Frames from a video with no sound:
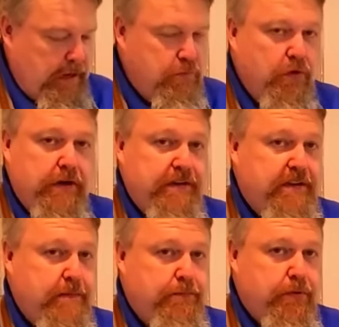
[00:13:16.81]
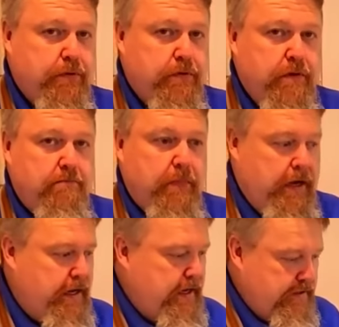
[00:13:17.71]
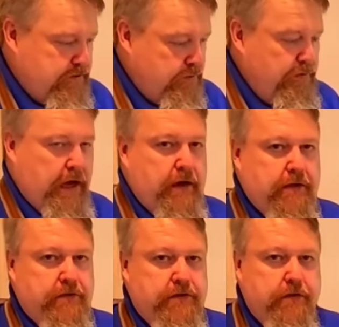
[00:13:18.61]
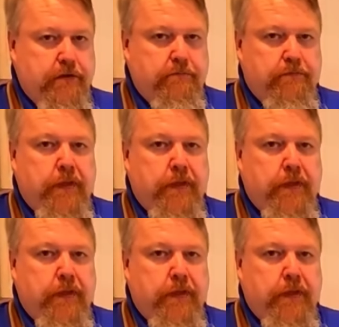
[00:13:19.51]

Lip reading: I'm going to temper my eggs with that hot sugar.